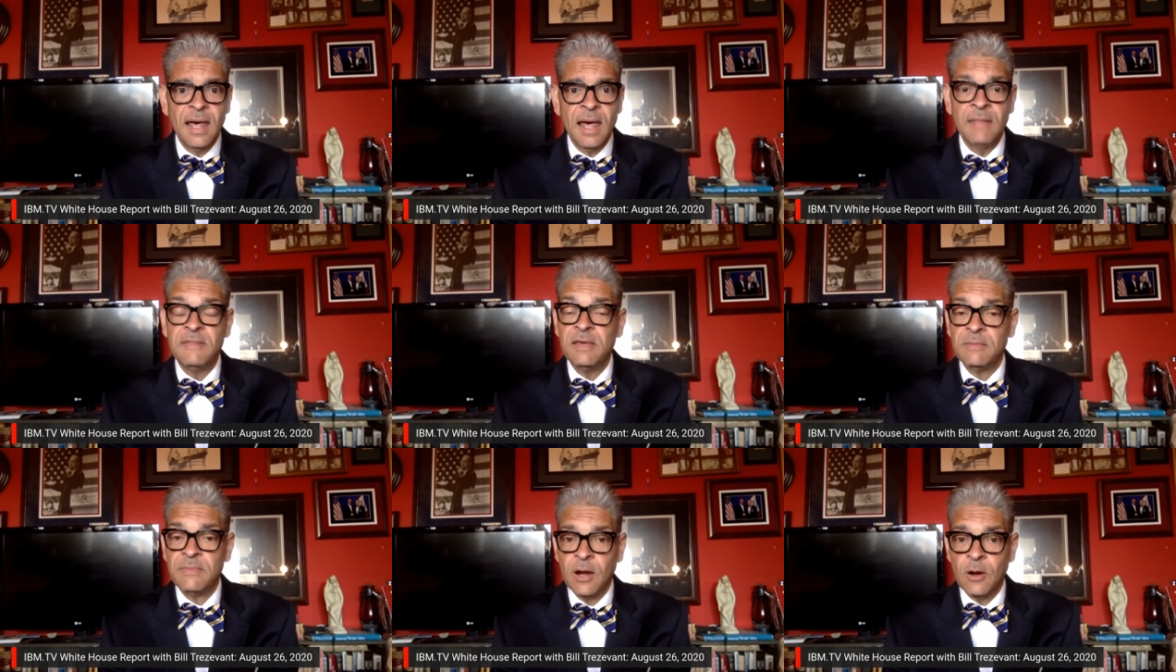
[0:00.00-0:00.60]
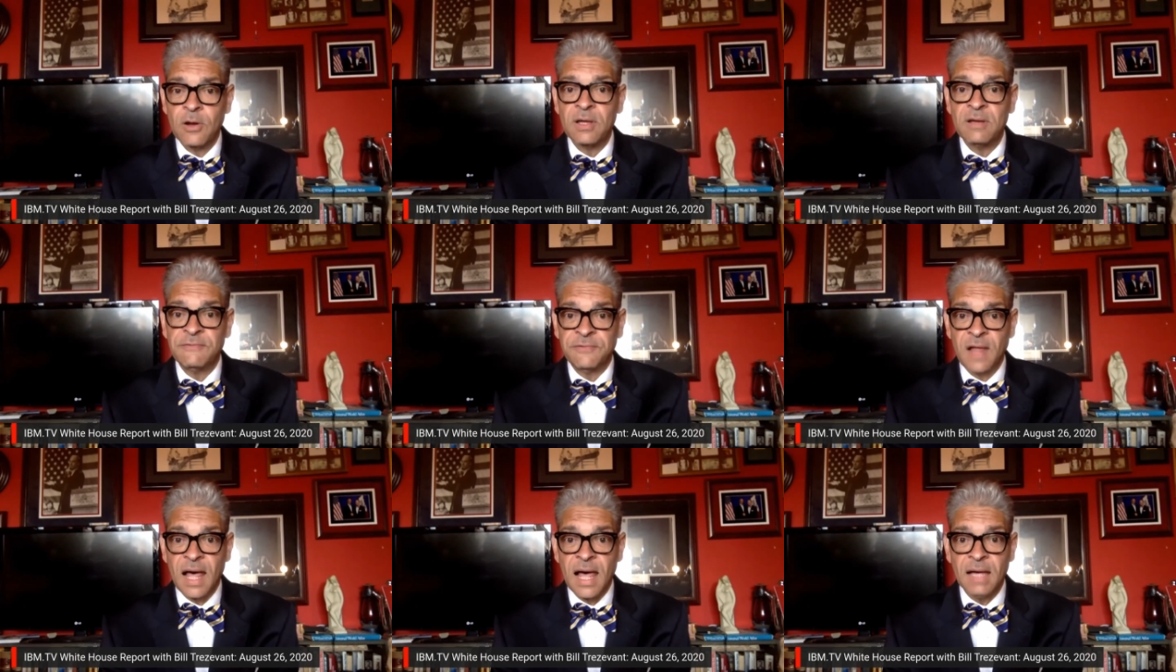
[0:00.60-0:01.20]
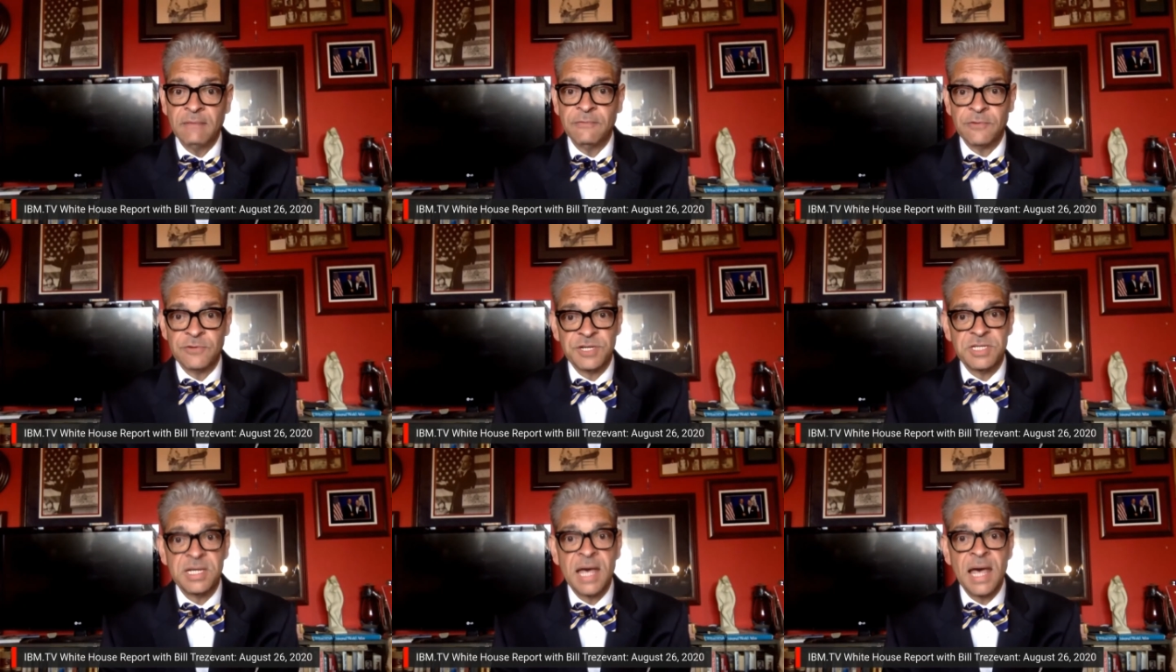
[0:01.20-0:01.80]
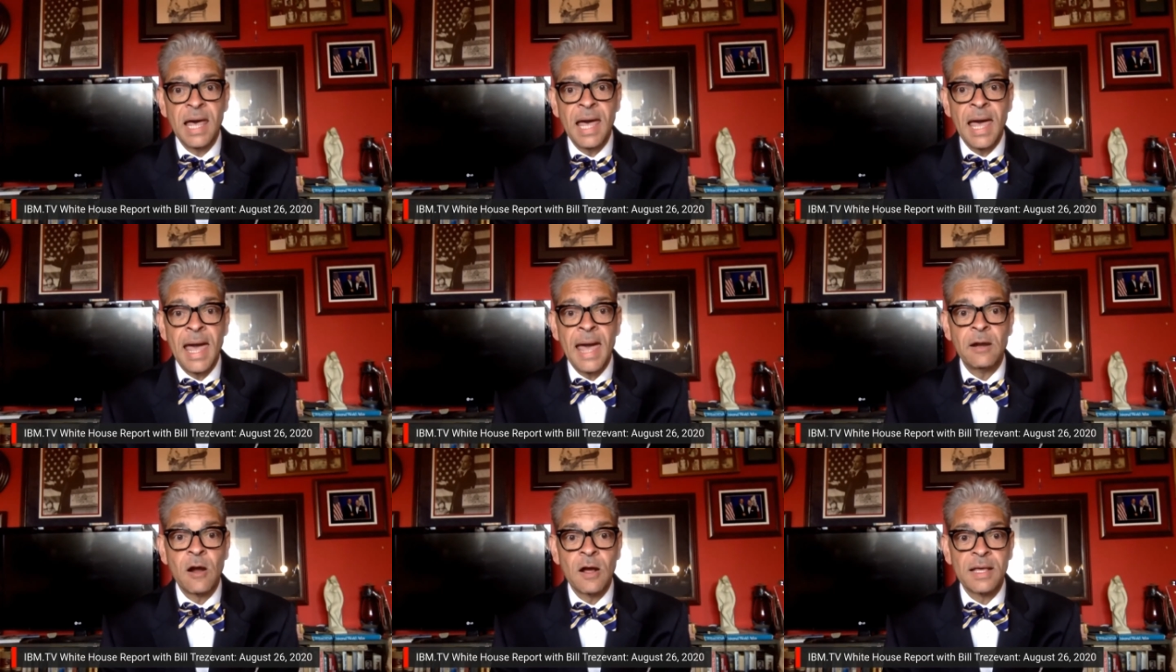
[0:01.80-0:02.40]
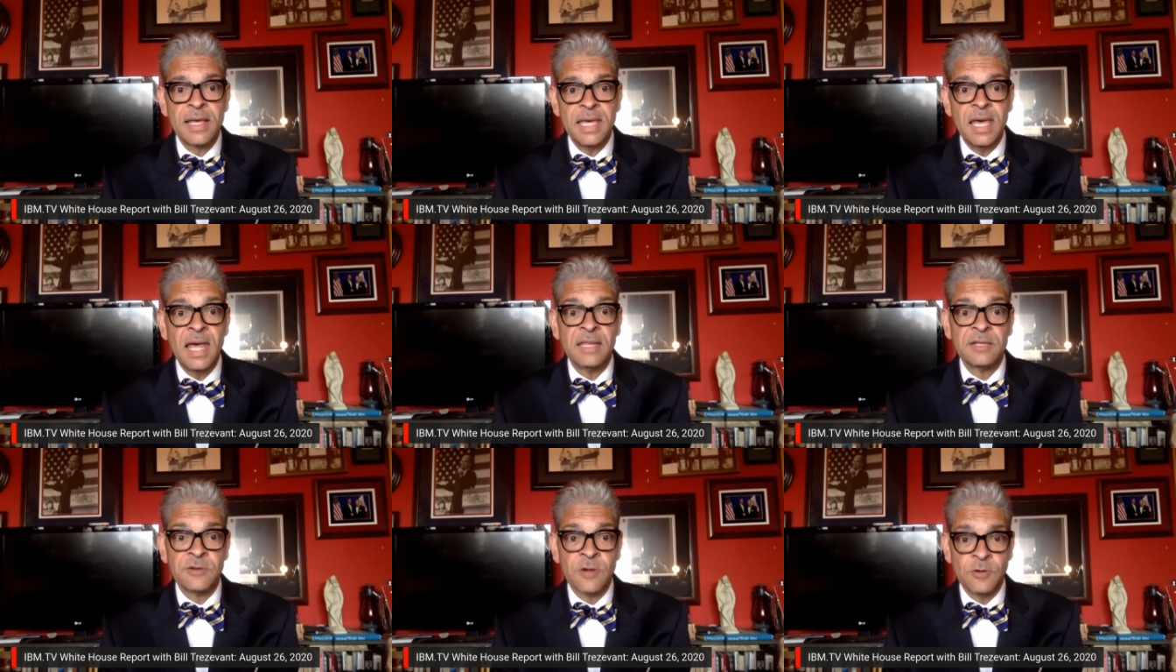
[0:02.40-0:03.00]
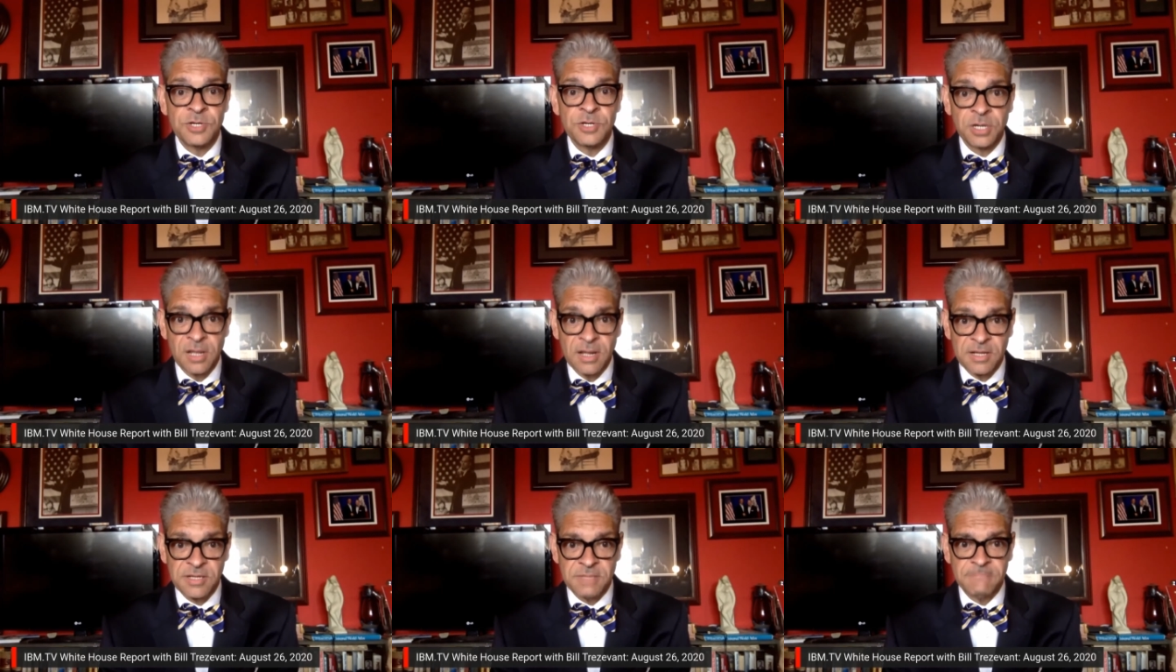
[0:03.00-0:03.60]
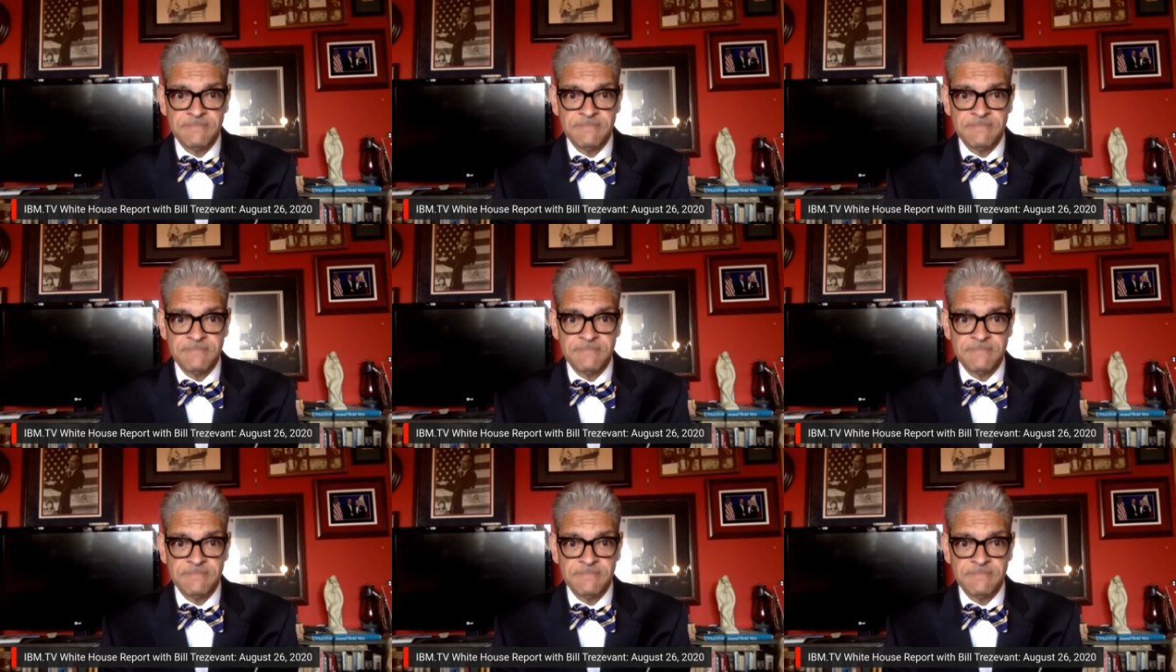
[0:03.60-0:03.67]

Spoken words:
and the American flag versus anarchy and socialism.